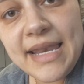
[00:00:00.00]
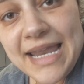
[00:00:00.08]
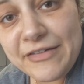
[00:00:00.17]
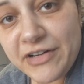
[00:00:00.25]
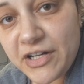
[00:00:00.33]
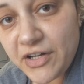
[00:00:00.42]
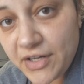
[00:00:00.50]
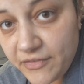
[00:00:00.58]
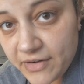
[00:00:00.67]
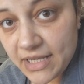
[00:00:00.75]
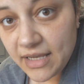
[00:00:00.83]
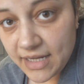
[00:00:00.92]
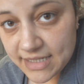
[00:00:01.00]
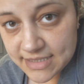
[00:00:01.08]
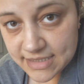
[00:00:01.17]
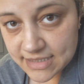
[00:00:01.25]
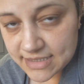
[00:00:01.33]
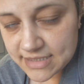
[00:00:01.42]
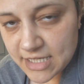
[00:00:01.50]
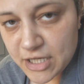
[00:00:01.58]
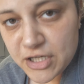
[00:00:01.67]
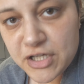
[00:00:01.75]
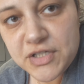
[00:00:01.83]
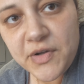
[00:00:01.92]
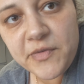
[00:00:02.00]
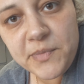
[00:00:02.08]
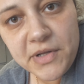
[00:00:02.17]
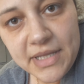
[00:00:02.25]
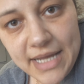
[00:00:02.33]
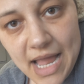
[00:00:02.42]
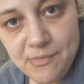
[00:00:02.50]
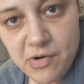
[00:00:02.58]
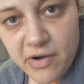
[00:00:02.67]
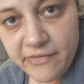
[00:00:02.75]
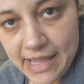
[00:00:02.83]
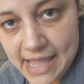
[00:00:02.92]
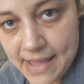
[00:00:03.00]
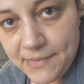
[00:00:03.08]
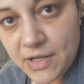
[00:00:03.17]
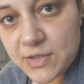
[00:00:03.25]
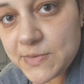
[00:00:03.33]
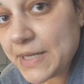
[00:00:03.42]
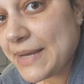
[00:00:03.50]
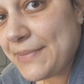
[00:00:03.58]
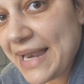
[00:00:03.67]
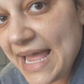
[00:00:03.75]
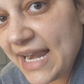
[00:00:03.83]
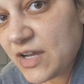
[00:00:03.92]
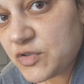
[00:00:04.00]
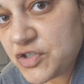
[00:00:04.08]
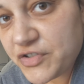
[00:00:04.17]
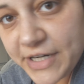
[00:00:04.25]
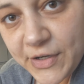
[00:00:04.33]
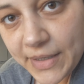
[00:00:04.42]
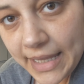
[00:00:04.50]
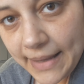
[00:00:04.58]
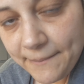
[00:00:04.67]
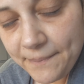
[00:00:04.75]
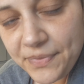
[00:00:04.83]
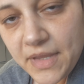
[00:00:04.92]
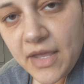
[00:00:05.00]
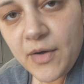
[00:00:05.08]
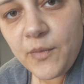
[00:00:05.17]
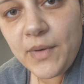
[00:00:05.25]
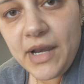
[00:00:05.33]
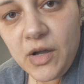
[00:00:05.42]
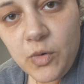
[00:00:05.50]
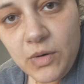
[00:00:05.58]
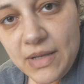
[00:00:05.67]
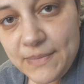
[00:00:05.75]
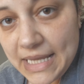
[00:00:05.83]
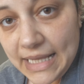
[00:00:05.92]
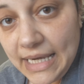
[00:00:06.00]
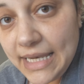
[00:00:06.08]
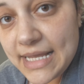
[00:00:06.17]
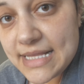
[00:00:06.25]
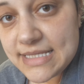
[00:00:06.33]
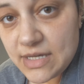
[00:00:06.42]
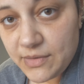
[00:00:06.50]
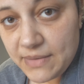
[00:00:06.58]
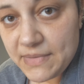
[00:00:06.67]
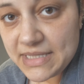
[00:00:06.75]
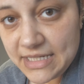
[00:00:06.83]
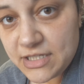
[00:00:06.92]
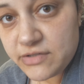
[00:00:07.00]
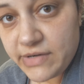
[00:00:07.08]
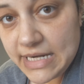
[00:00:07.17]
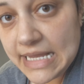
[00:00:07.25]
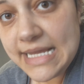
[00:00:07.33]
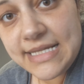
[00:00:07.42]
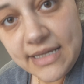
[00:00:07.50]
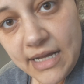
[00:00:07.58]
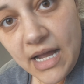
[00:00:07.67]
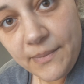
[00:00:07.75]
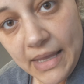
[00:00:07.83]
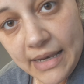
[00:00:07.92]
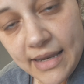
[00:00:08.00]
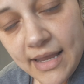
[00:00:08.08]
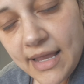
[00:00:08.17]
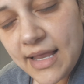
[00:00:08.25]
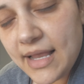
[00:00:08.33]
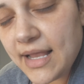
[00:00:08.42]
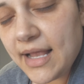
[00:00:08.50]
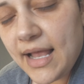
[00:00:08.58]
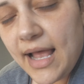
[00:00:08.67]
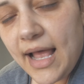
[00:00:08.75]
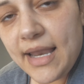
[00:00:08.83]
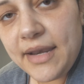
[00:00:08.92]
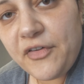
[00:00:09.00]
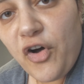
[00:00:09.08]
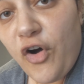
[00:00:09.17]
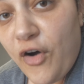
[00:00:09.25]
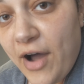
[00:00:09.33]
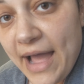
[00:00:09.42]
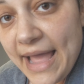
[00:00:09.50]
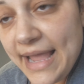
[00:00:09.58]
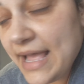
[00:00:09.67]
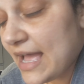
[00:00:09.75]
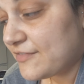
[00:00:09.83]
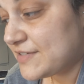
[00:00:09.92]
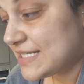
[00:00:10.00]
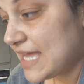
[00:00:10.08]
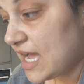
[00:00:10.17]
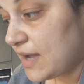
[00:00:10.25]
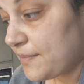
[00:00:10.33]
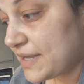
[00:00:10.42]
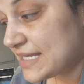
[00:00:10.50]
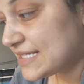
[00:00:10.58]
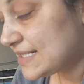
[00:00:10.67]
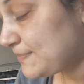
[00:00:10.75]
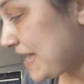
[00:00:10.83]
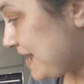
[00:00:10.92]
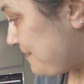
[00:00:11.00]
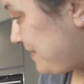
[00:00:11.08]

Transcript: Now Ricardo really likes this. So I've put the camera over here because we're gonna play a little trick on him. When I call him in and tell them that dinner's ready, he's gonna come in. And I have set up a spare